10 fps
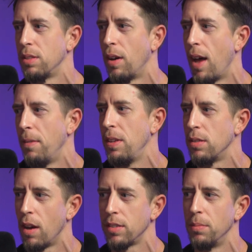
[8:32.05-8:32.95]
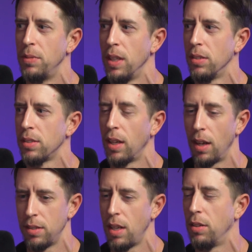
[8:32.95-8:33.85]
So I have these awesome deals. Like
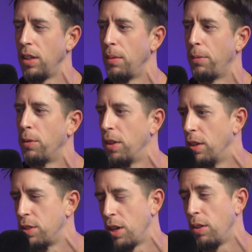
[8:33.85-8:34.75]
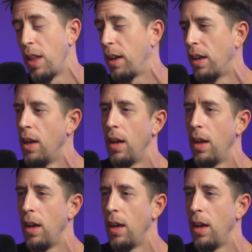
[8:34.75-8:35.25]
I said earlier before the show, like